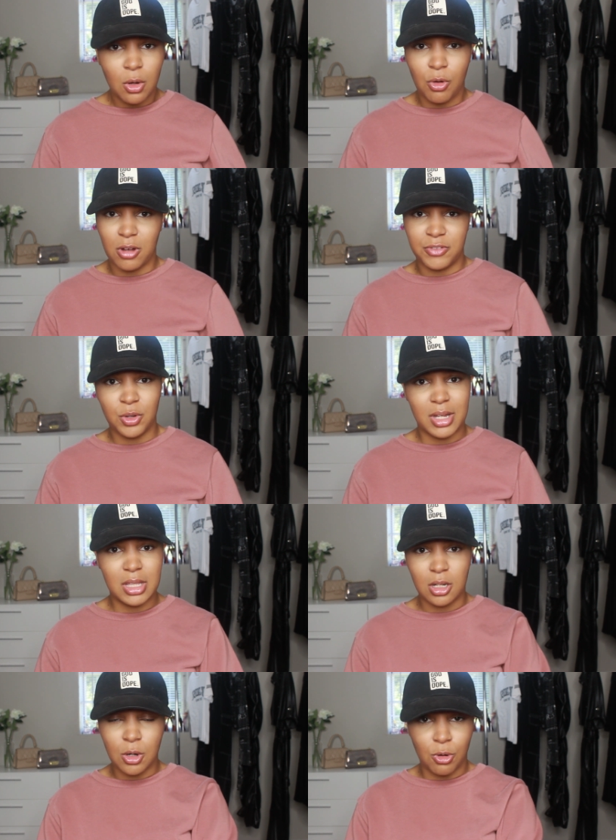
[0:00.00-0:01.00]
or if you're
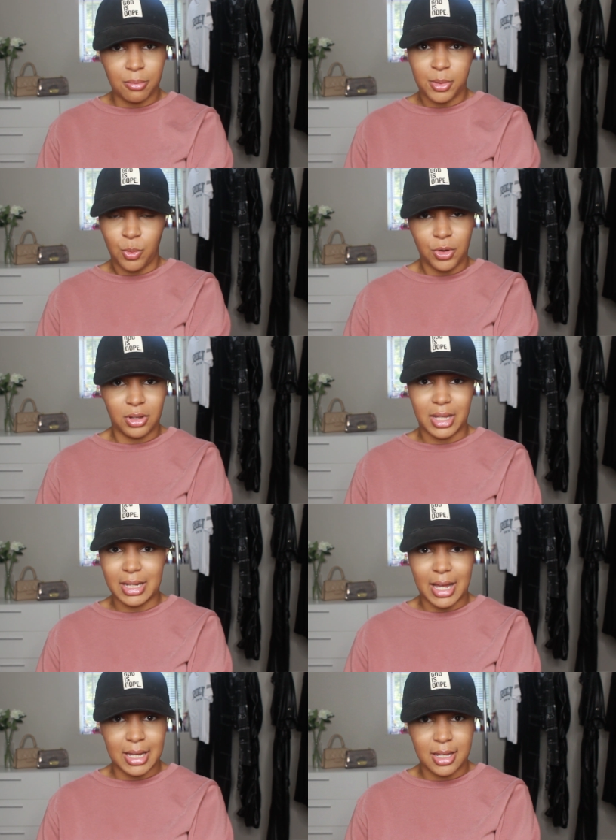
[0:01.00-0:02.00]
in the corporate world
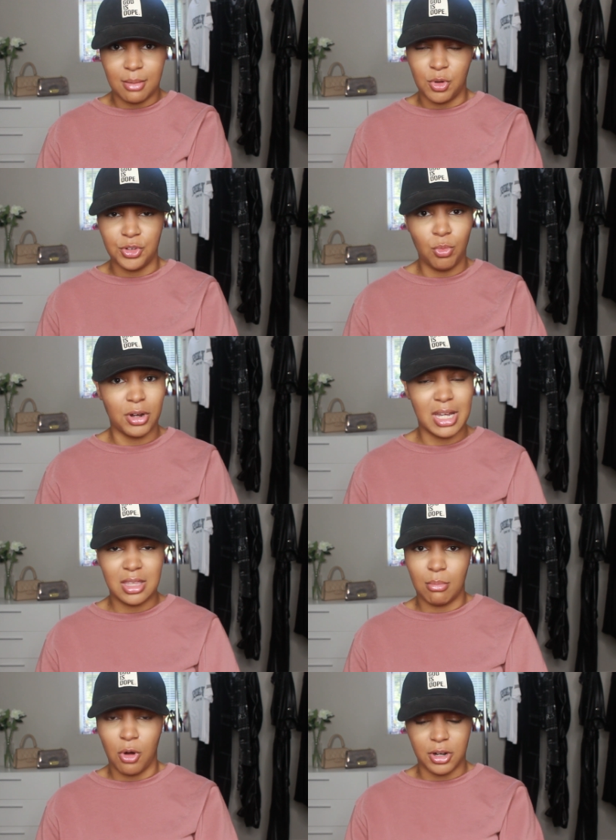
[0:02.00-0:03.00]
like I am, or you work
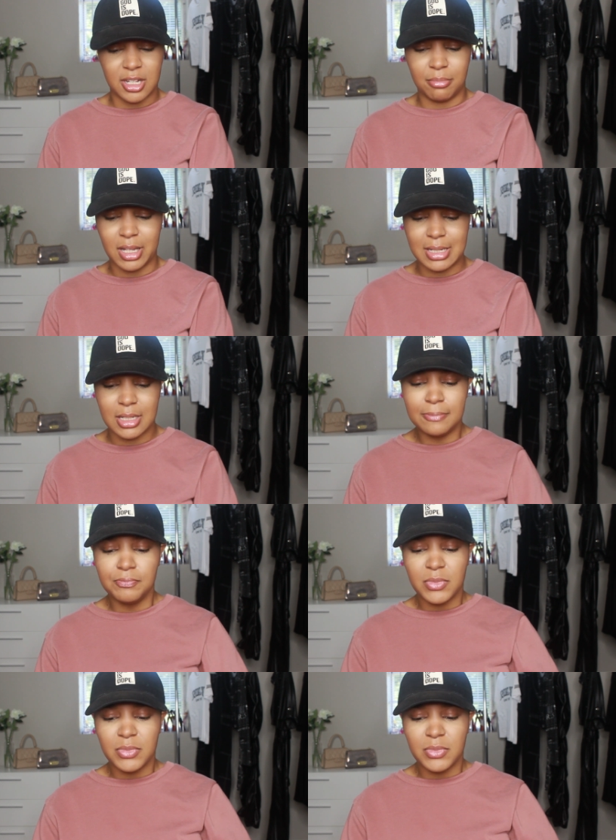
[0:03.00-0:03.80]
in the marketplace,